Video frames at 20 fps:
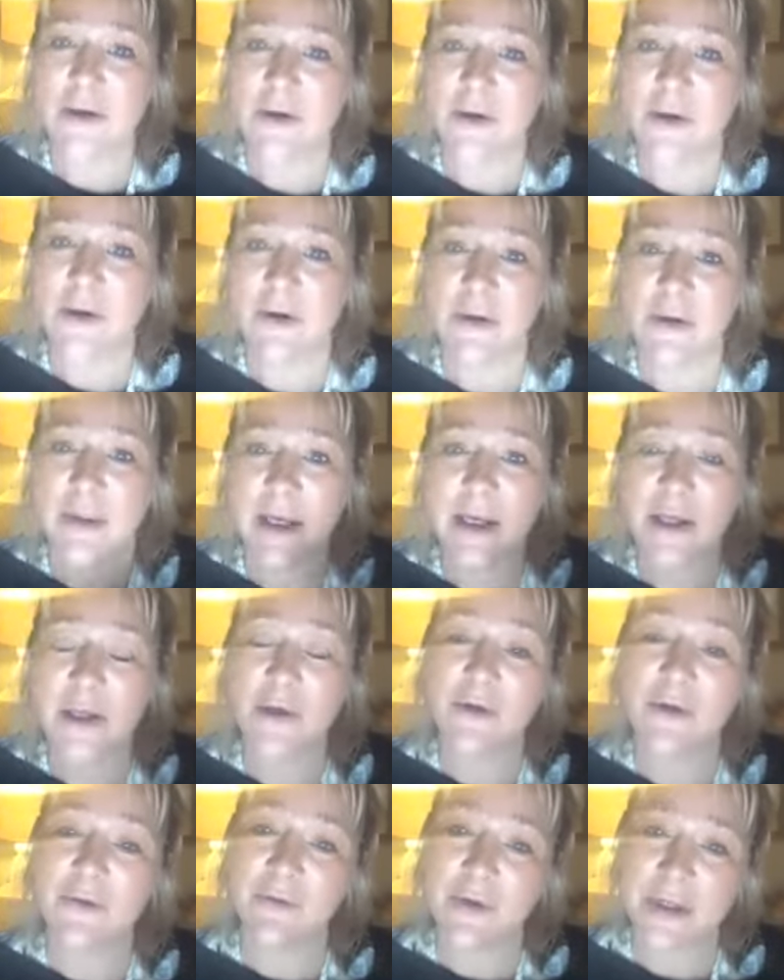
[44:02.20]
you, God, thank
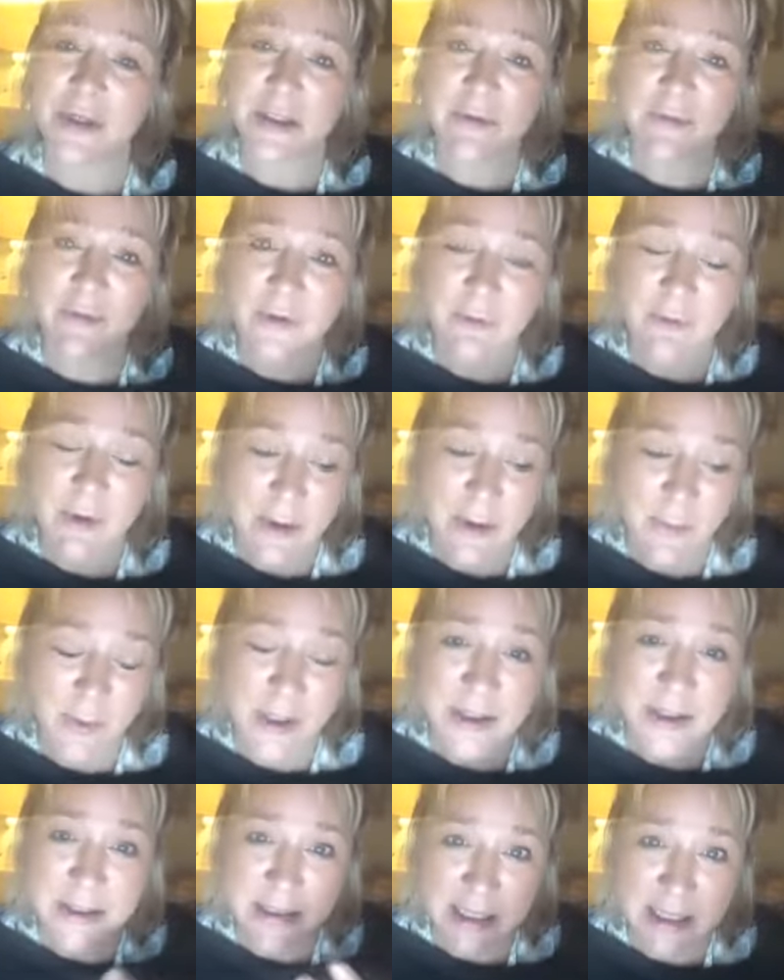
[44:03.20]
you, universe, for the right
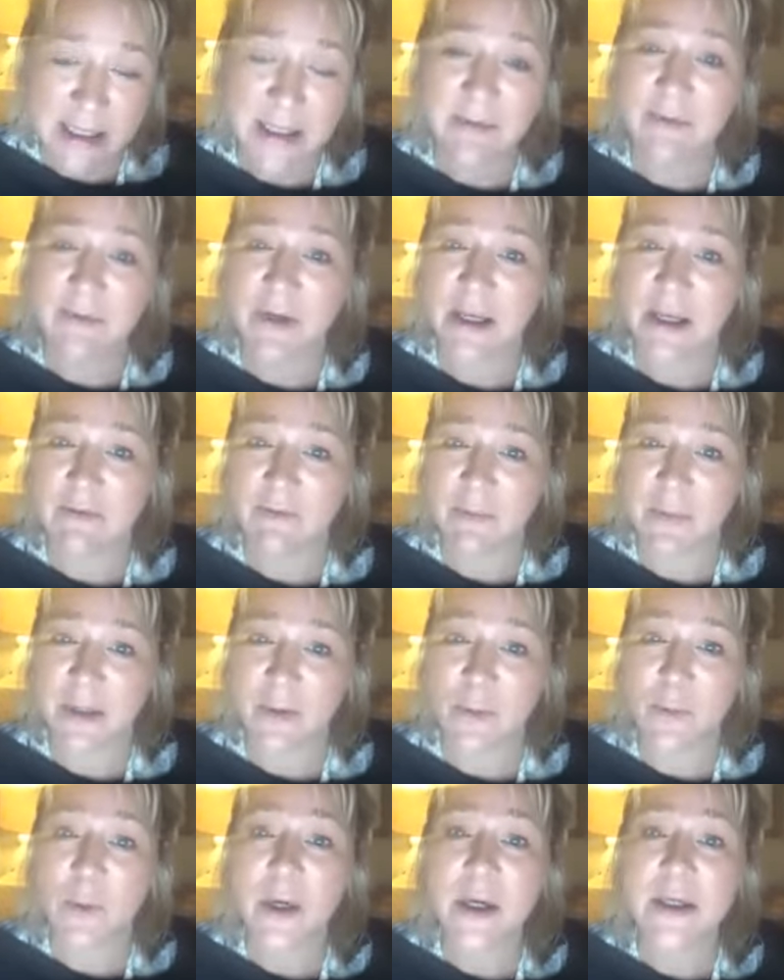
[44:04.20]
words. Thank you for giving me
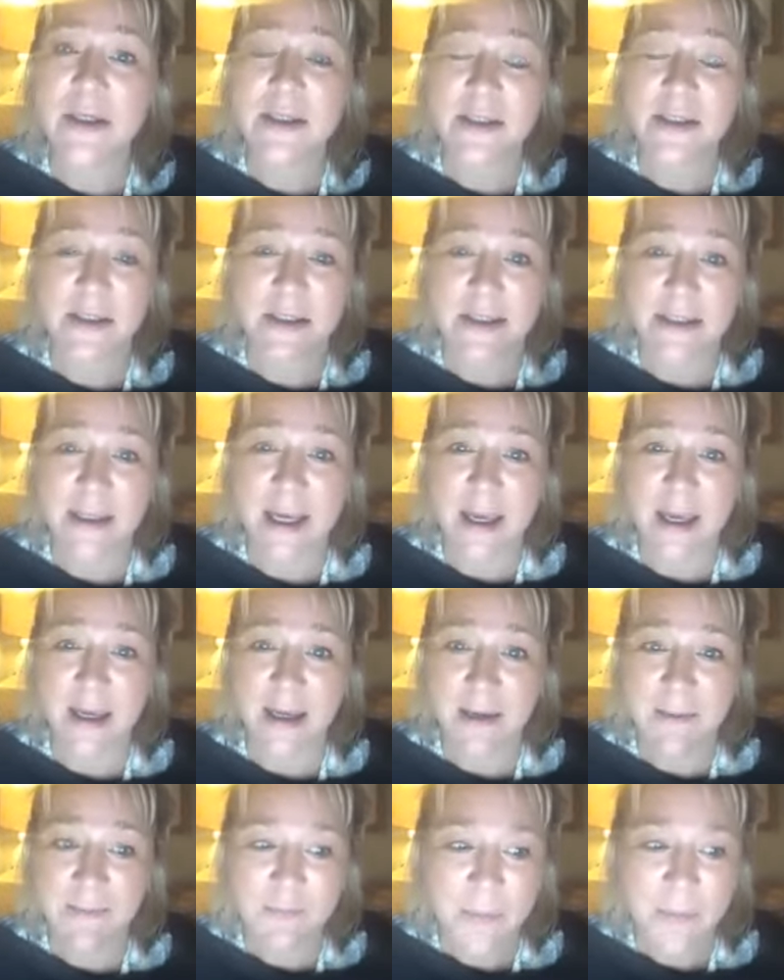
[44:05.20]
the words to say.
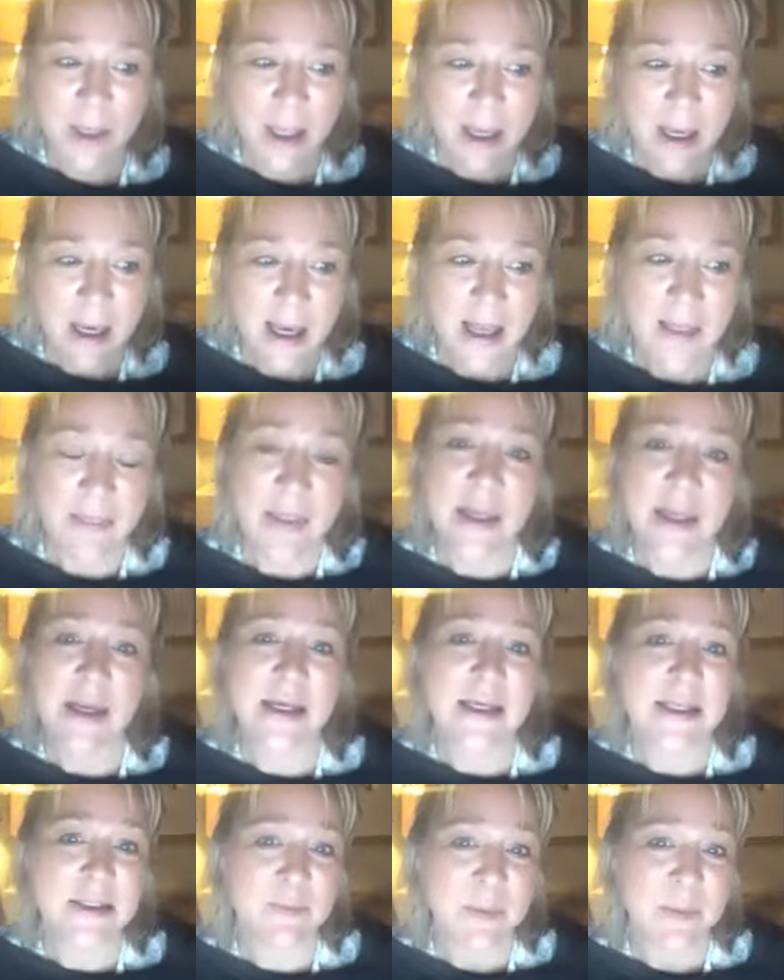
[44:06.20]
And then
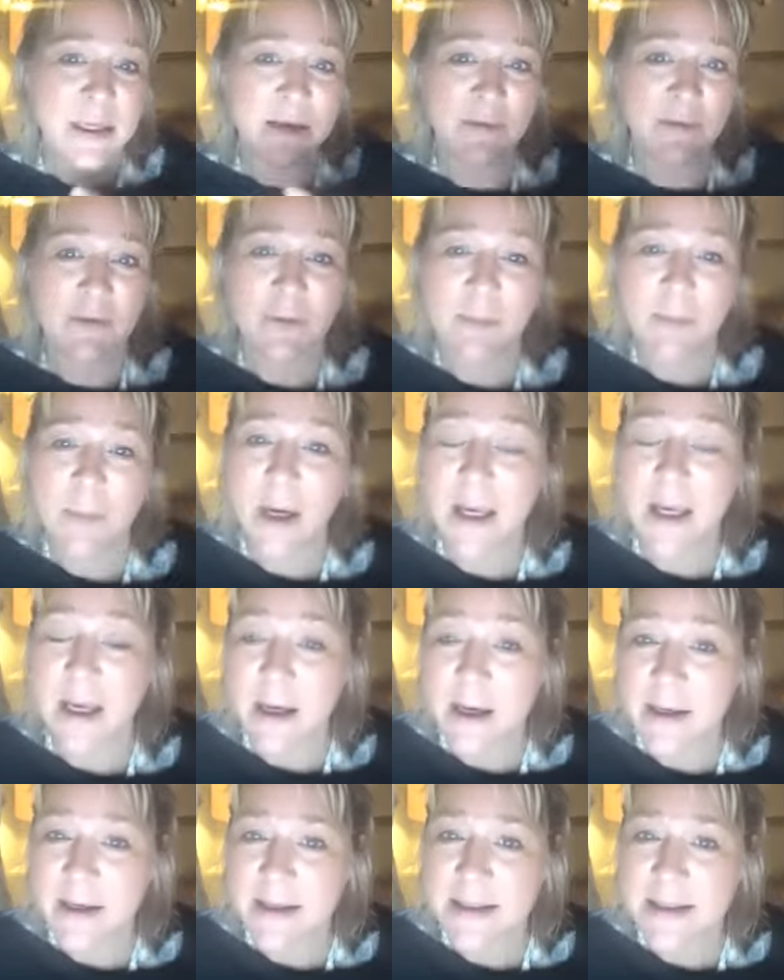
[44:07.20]
I speak from my
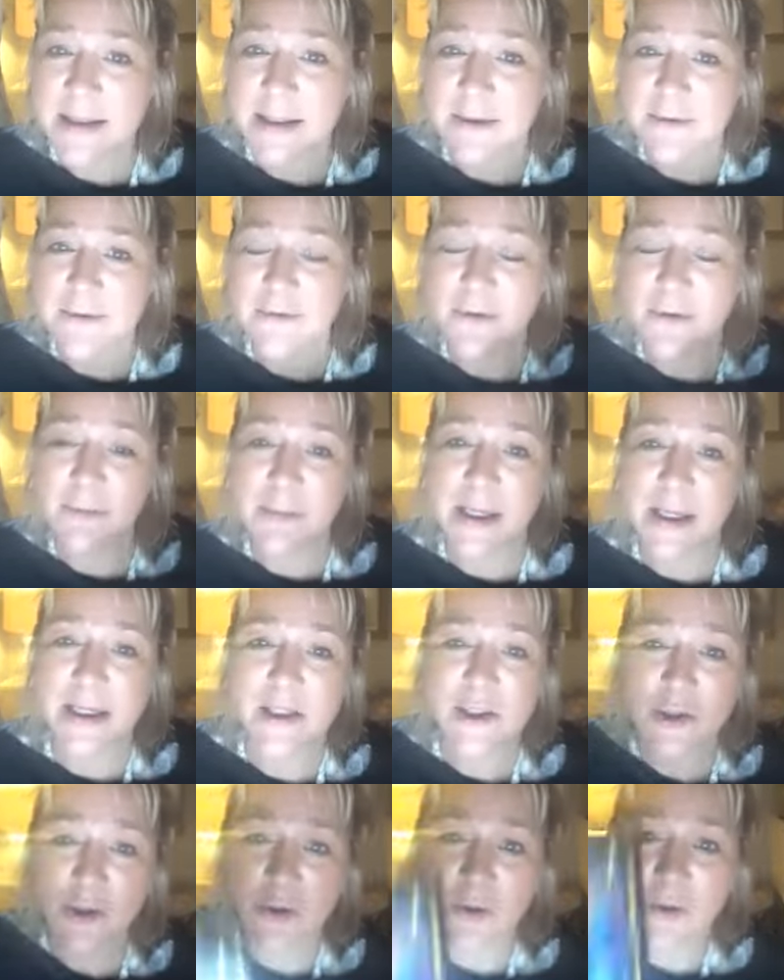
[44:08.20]
higher self, from my
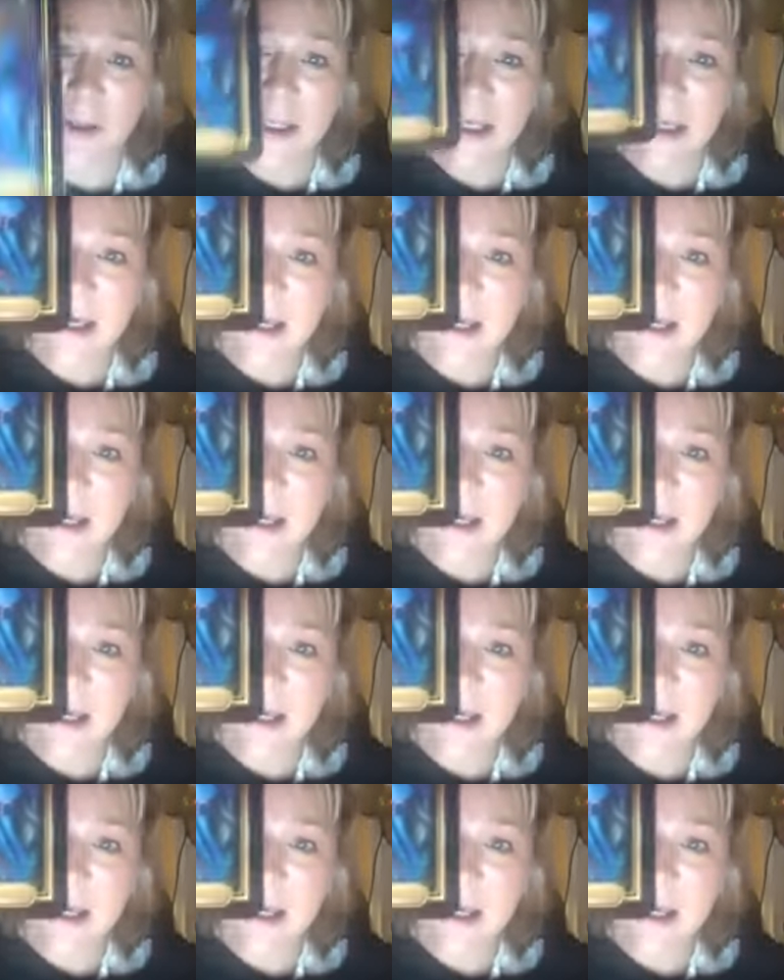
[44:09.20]
soul.